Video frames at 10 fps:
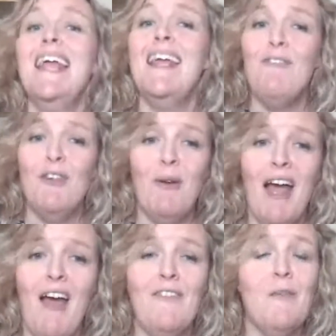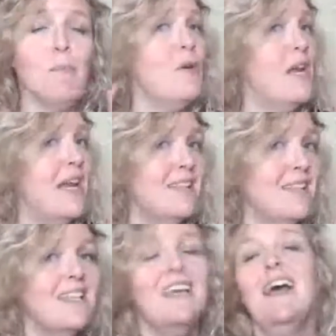If you have,
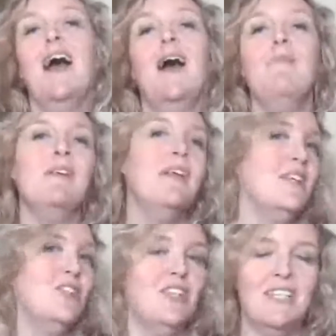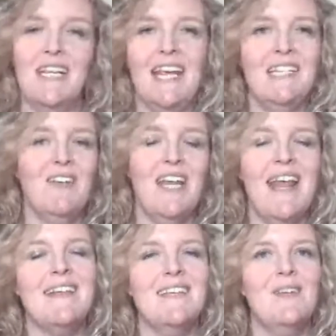brilliant. It's just a case of
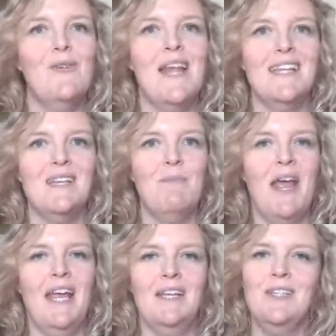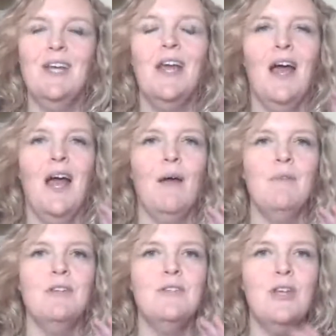connecting your landing page
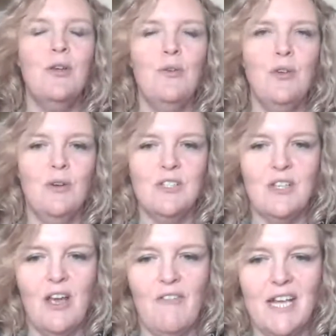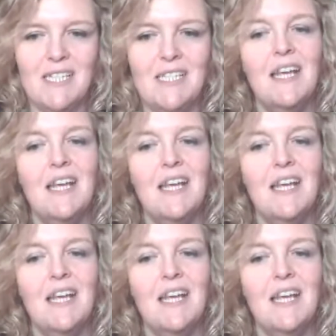to your service.